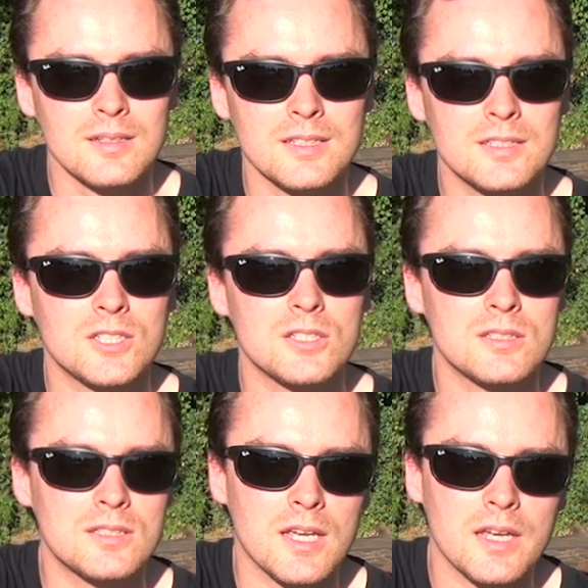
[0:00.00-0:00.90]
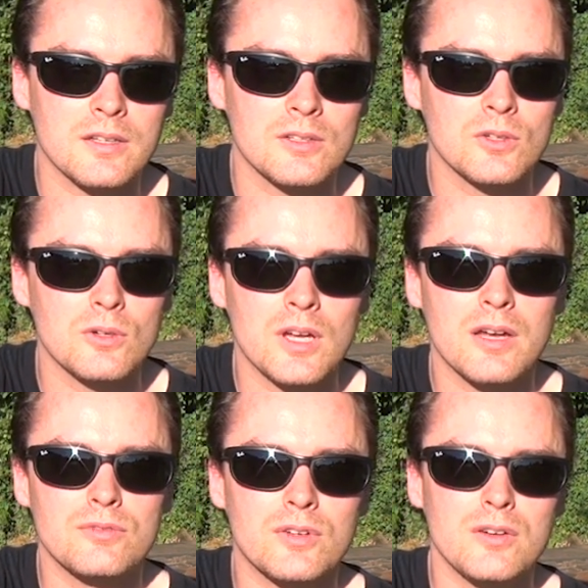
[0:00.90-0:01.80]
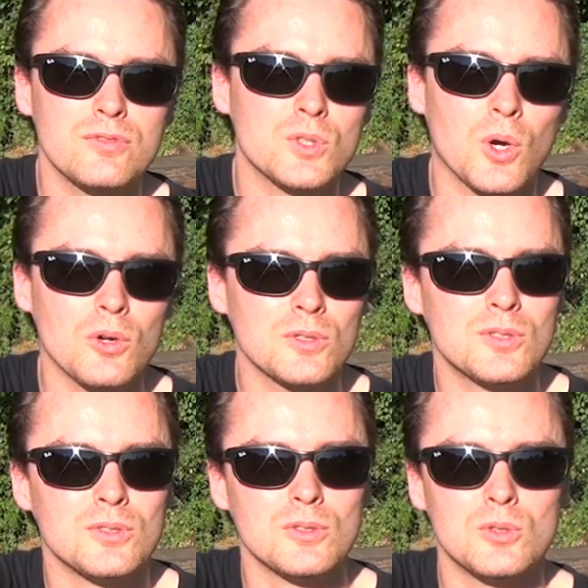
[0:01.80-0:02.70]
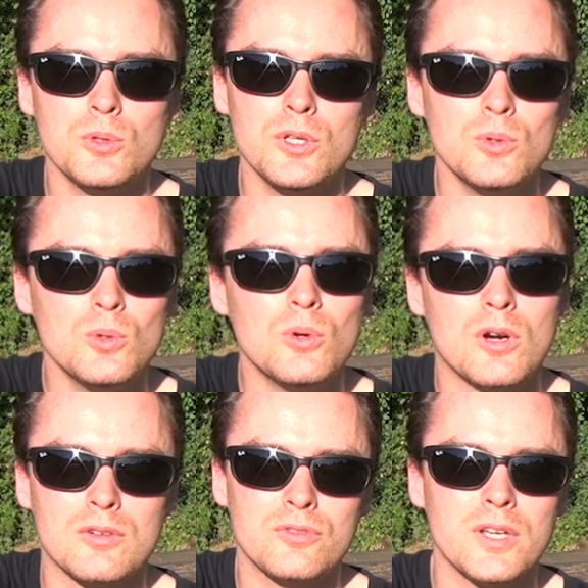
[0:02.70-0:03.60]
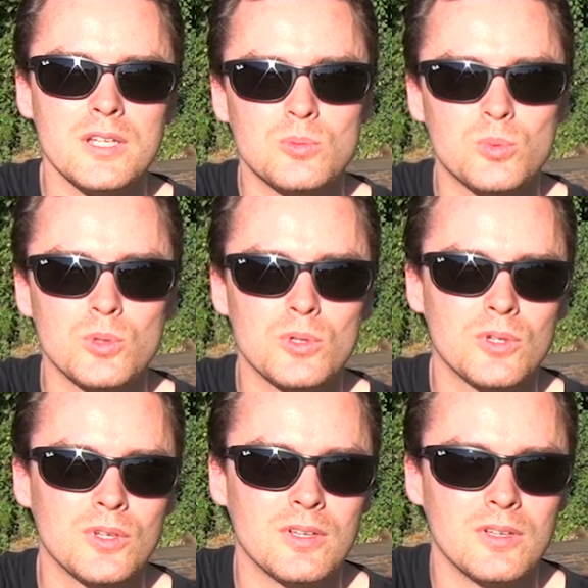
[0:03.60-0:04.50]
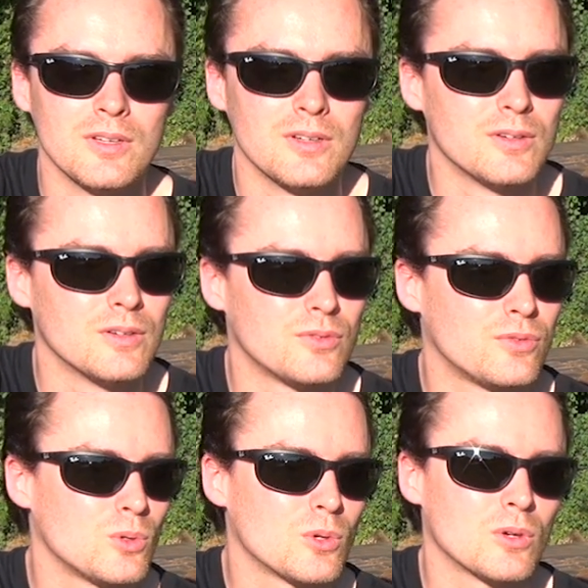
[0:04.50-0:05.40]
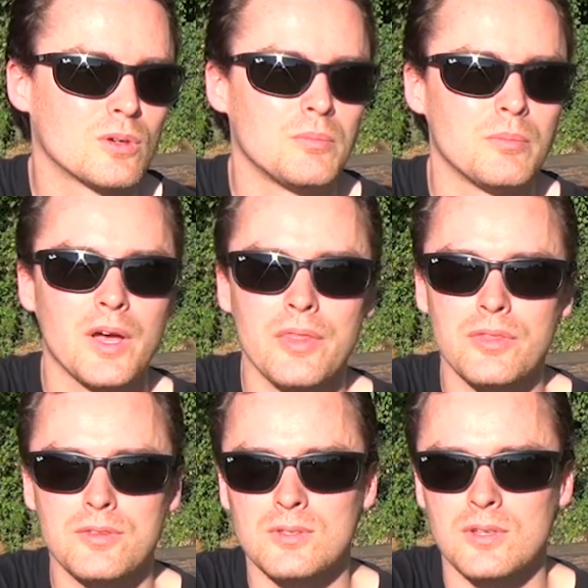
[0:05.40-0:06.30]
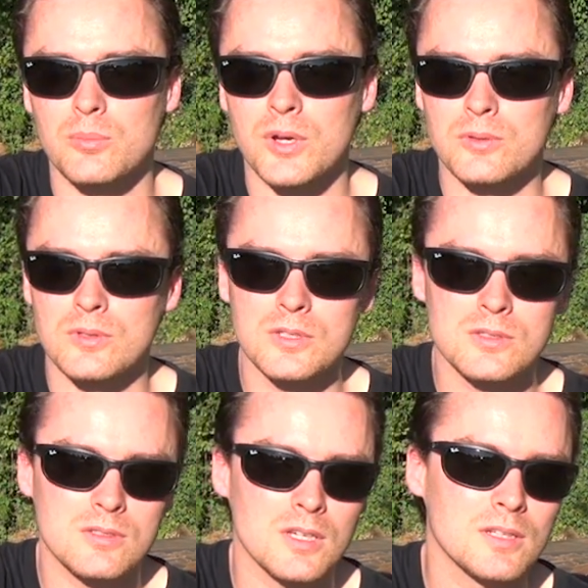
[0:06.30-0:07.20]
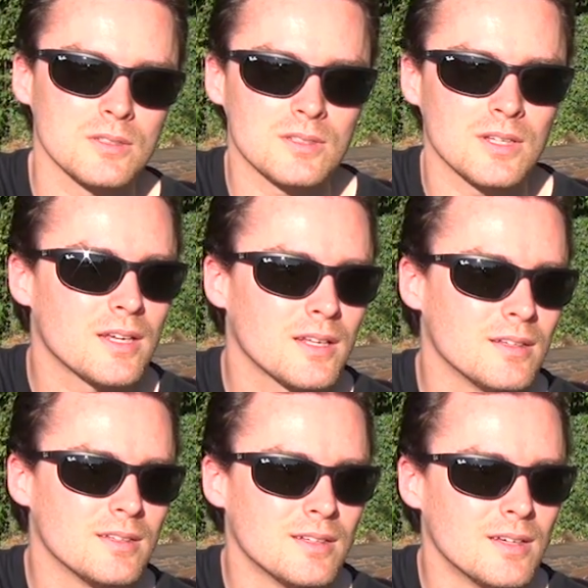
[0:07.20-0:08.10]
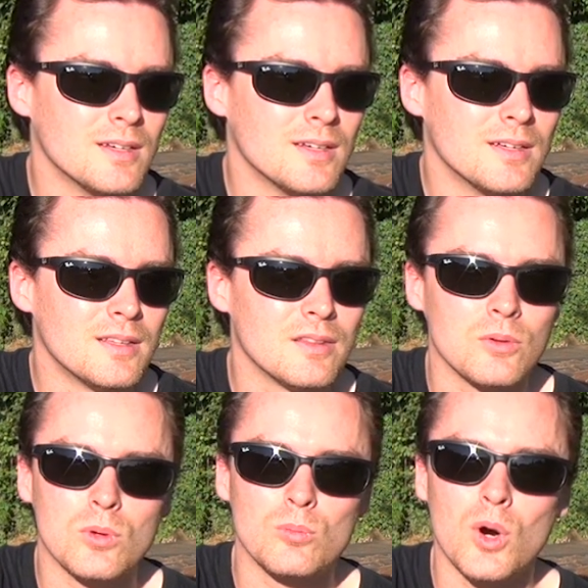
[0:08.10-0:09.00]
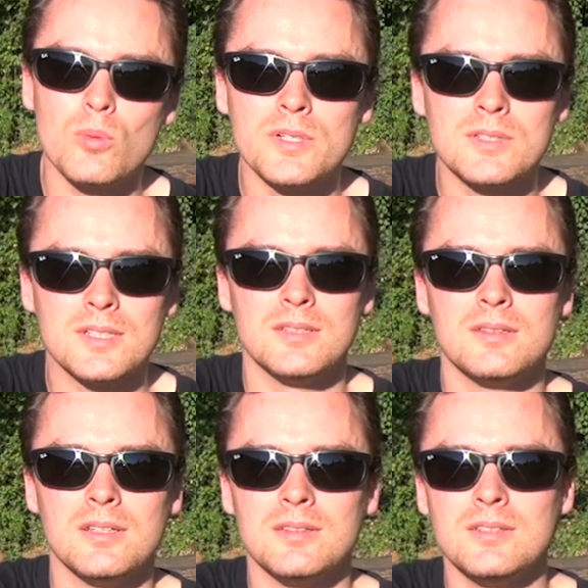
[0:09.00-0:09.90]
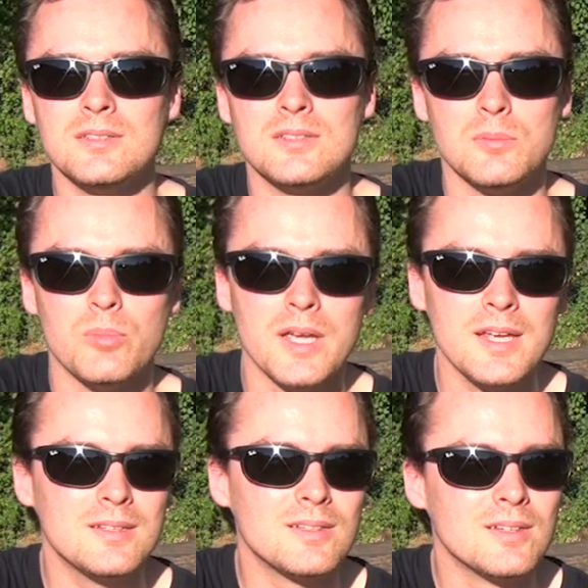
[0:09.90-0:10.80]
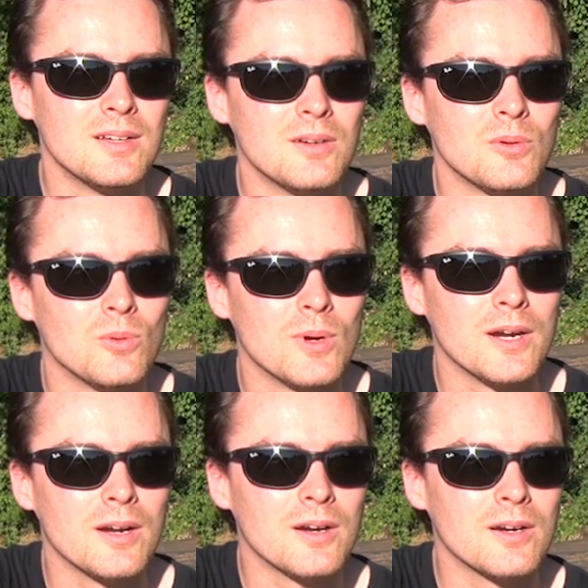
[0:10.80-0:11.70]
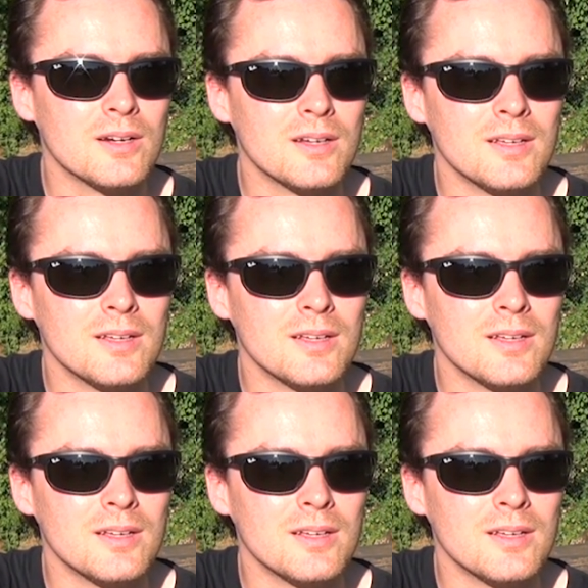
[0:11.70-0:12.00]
just sad, you know. I've talked to you on Facebook for months about these things, and there were moments in this debate where